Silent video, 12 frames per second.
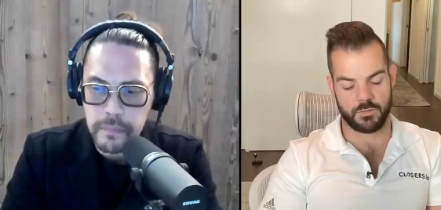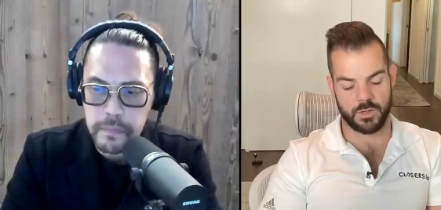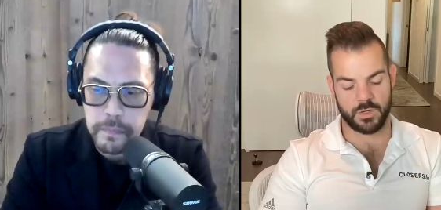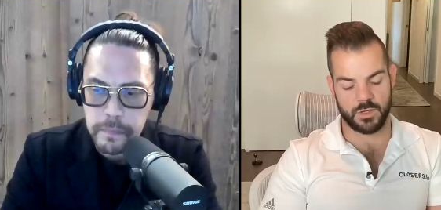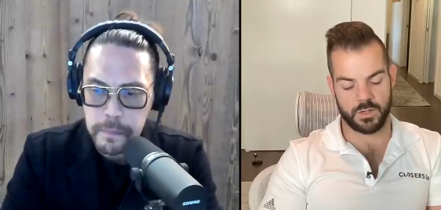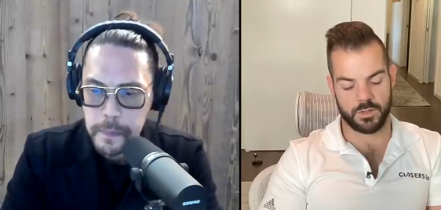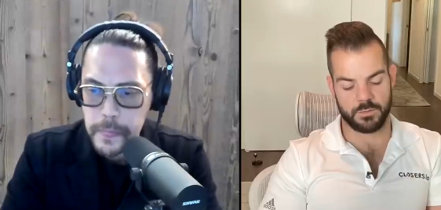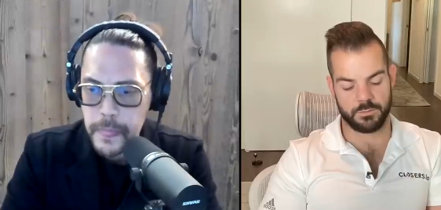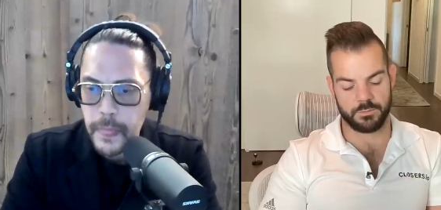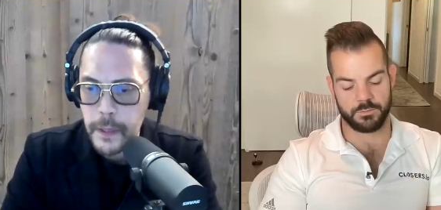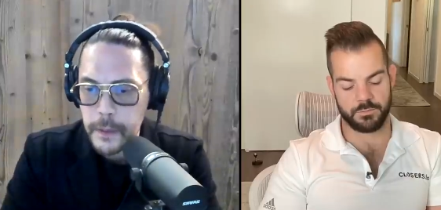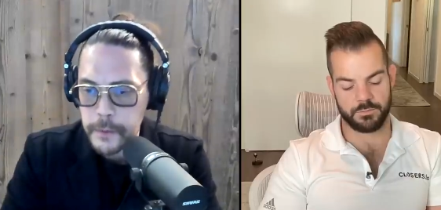Speaker 1: um,
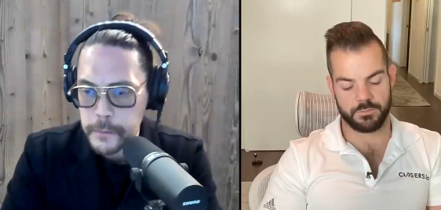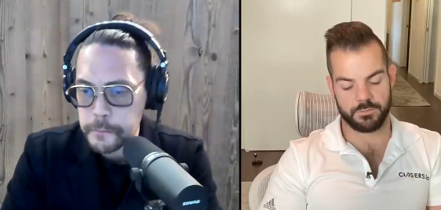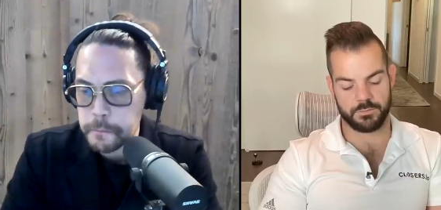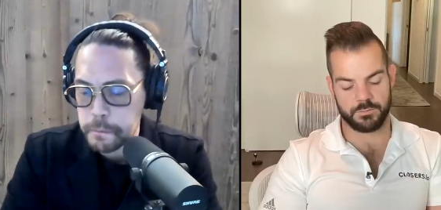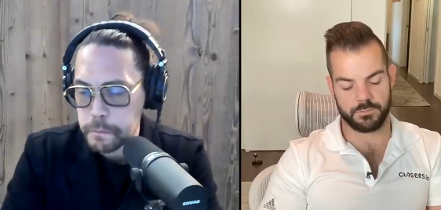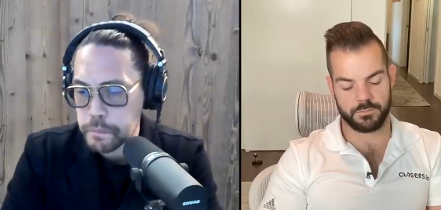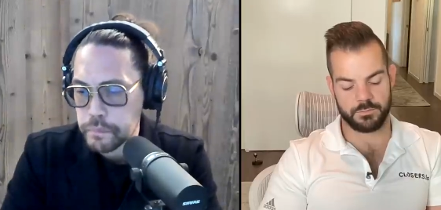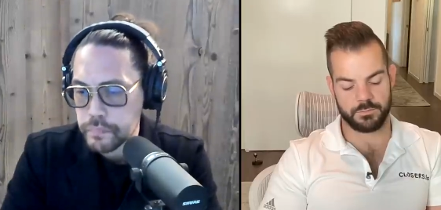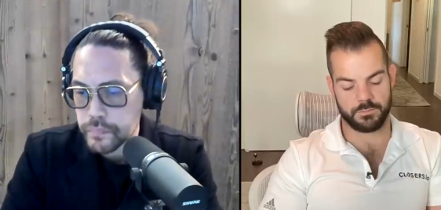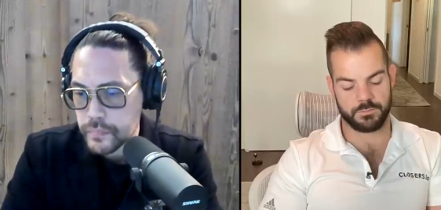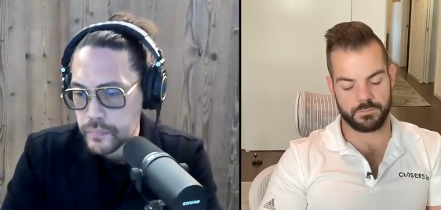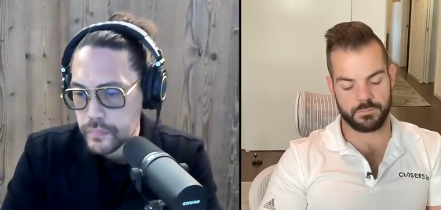
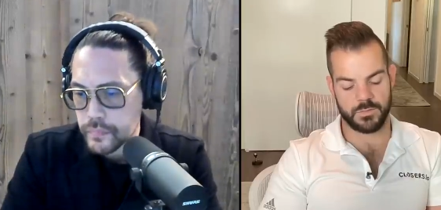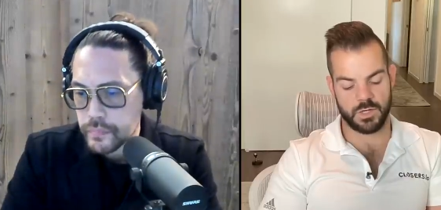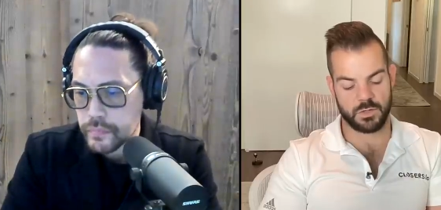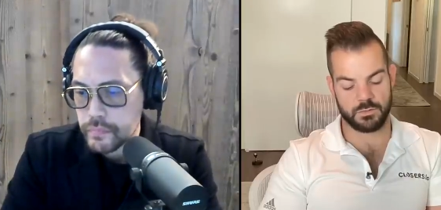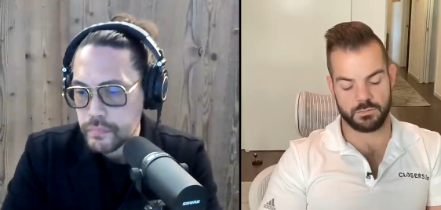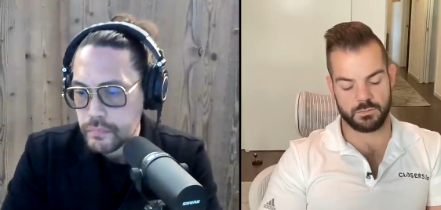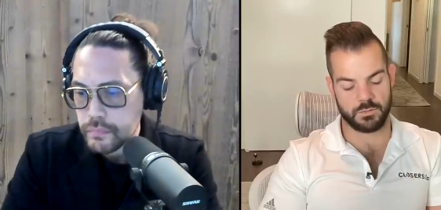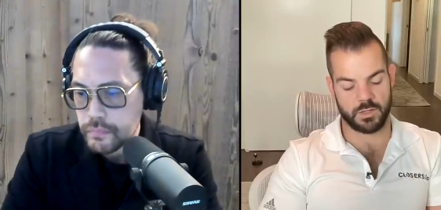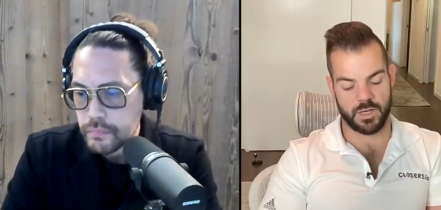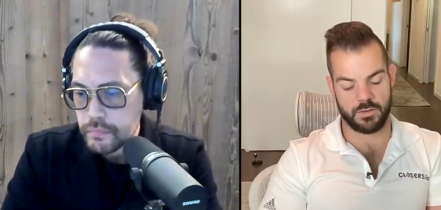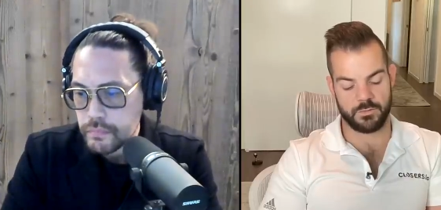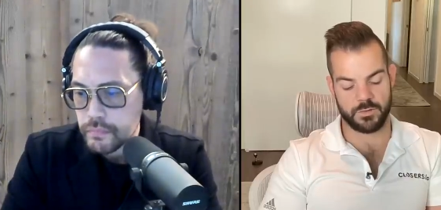you know,
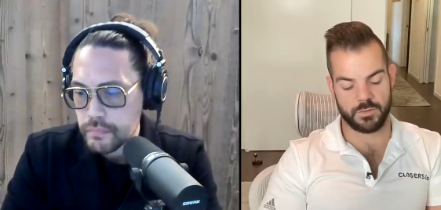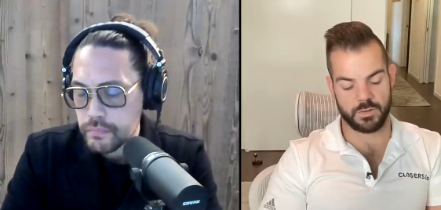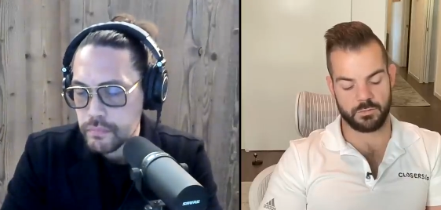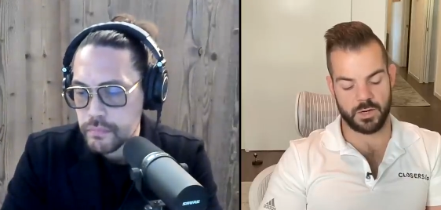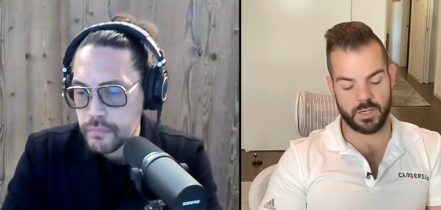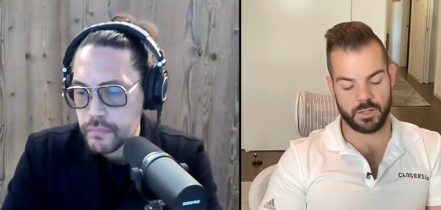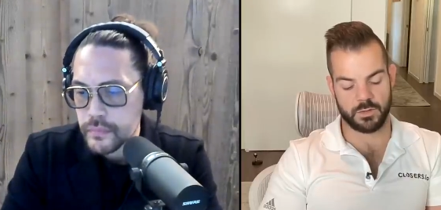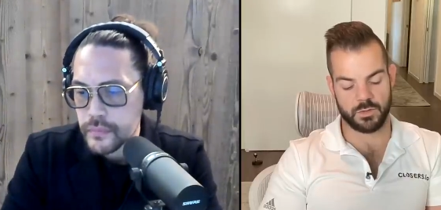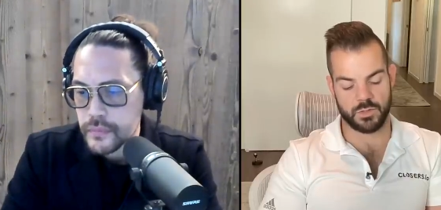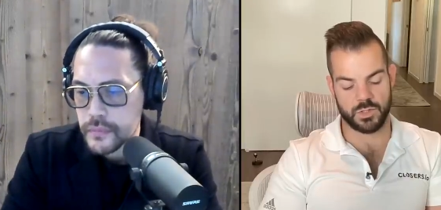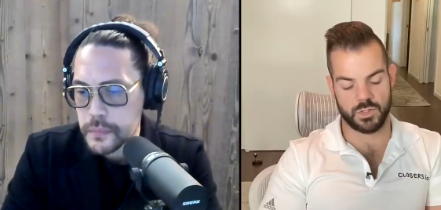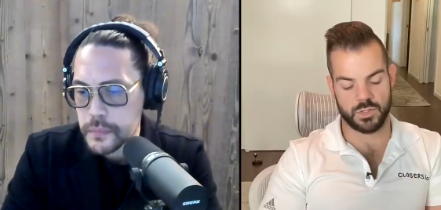everything, right? Like
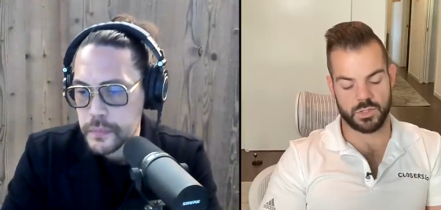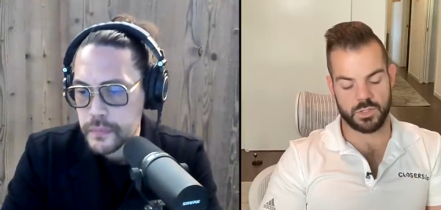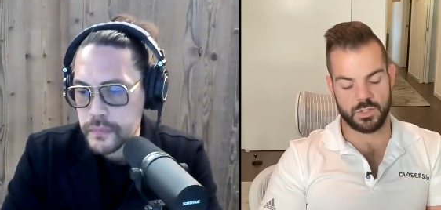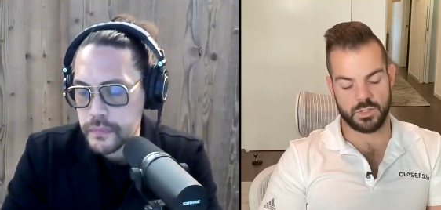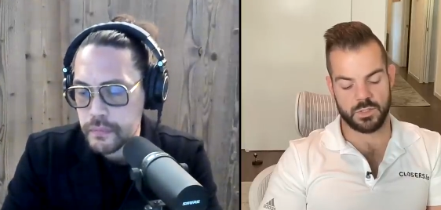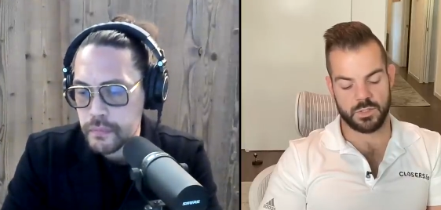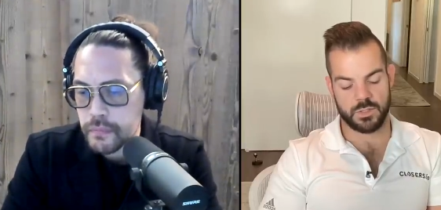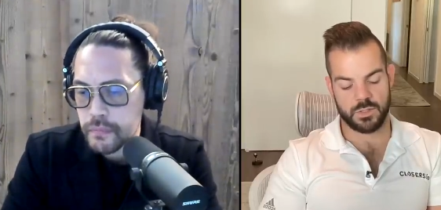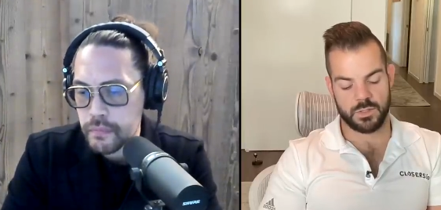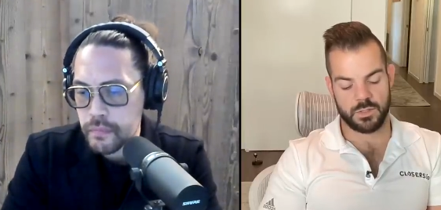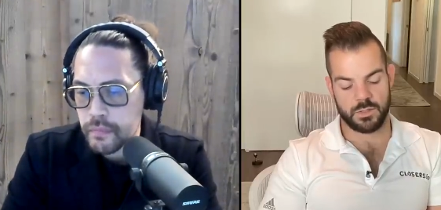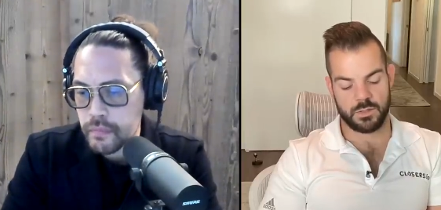there's just
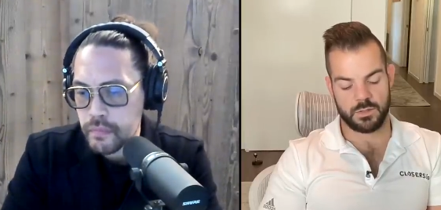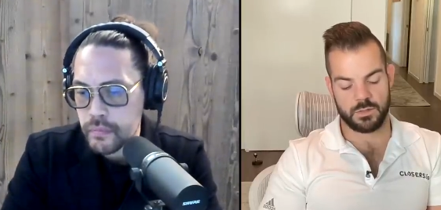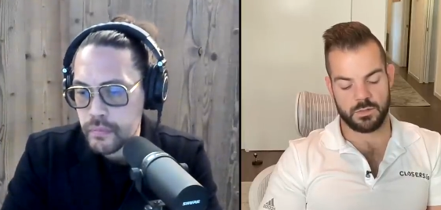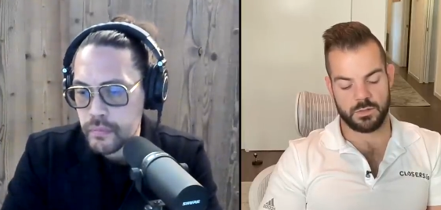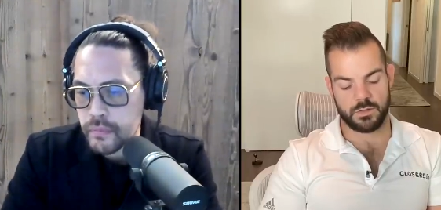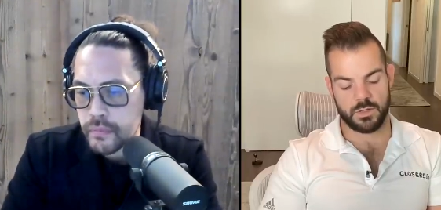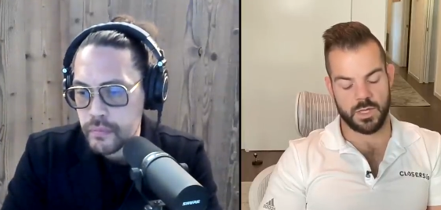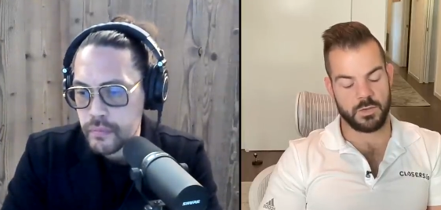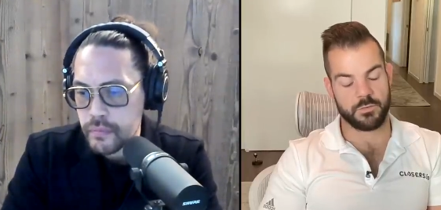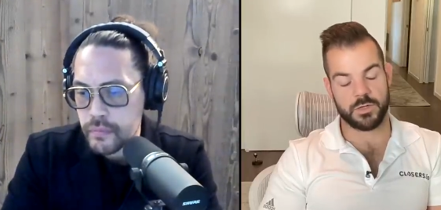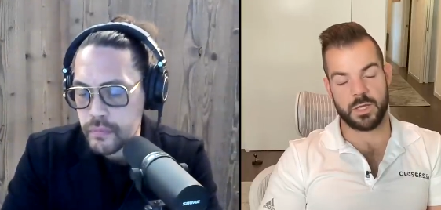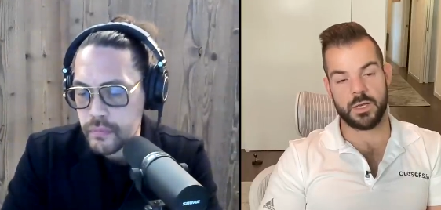
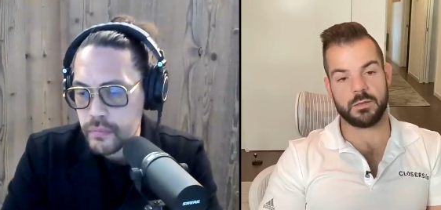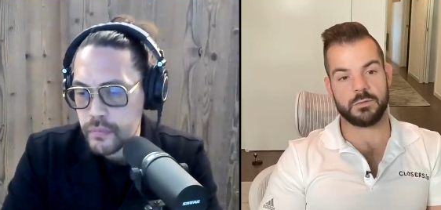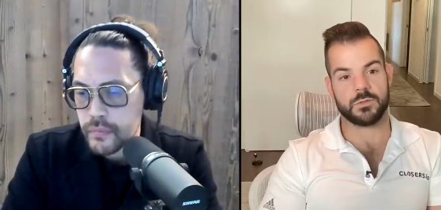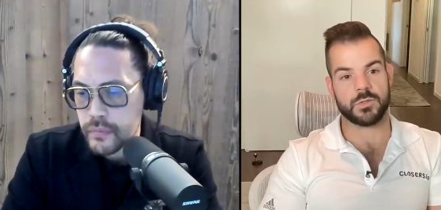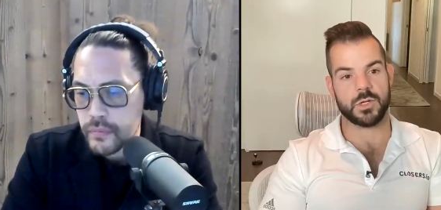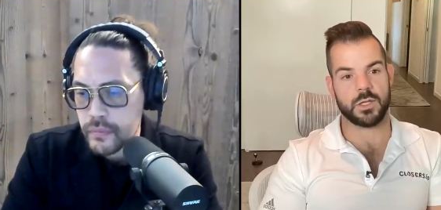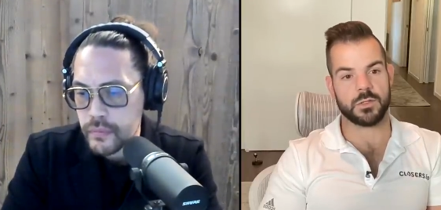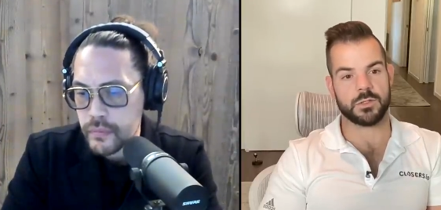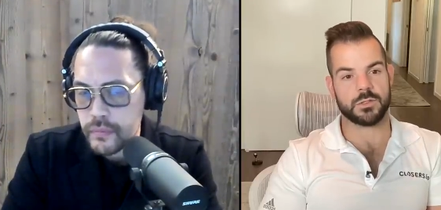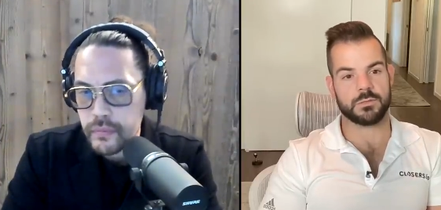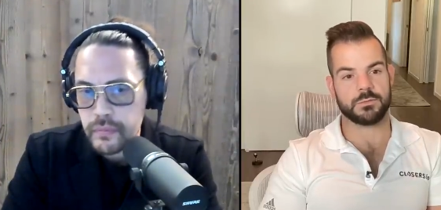every day there's challenges.